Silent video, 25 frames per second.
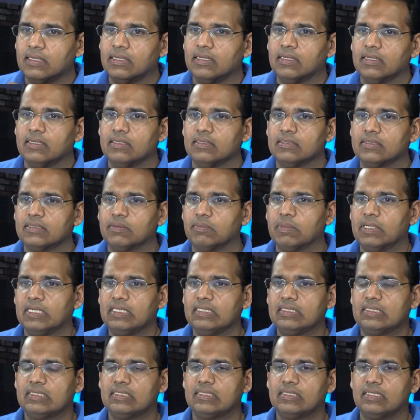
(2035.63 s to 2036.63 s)
Somebody
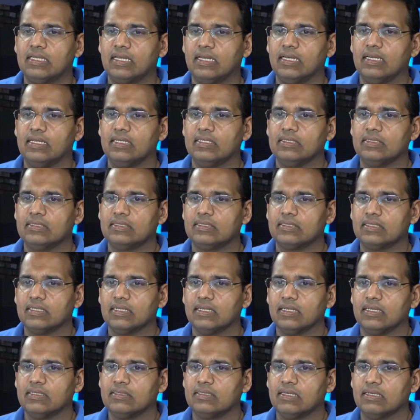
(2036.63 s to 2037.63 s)
says,
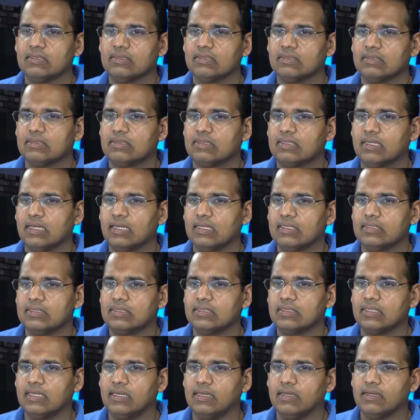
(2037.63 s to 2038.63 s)
Chesna
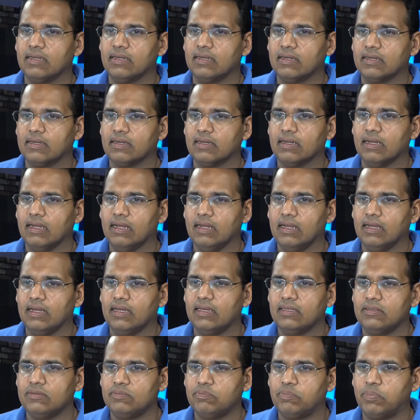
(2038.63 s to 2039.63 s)
says here,
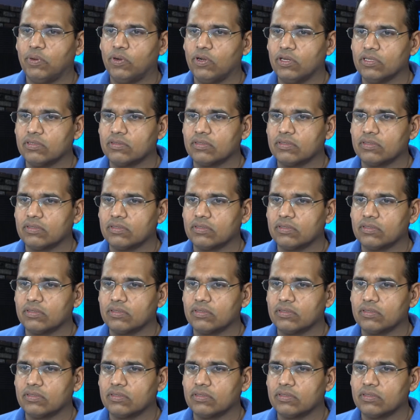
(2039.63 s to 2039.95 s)
I bought